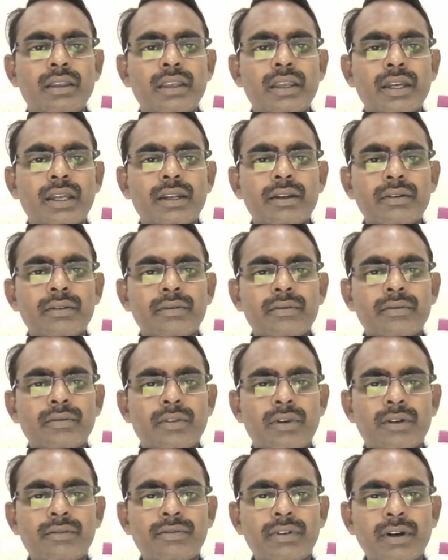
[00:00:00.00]
Here,
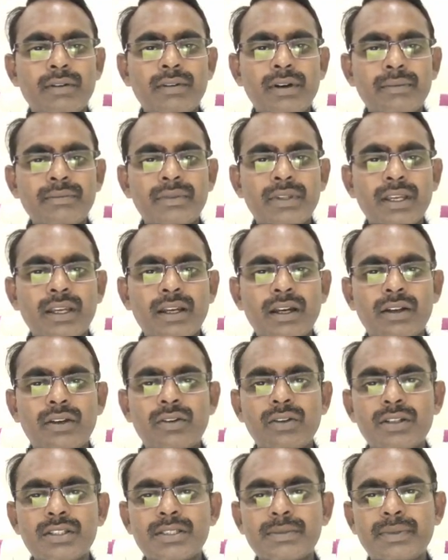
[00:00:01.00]
one form of the
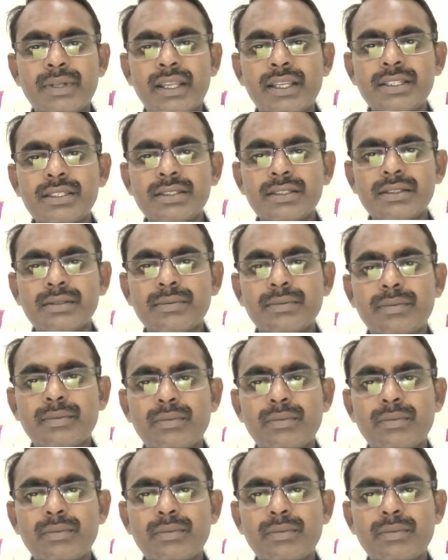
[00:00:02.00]
control springs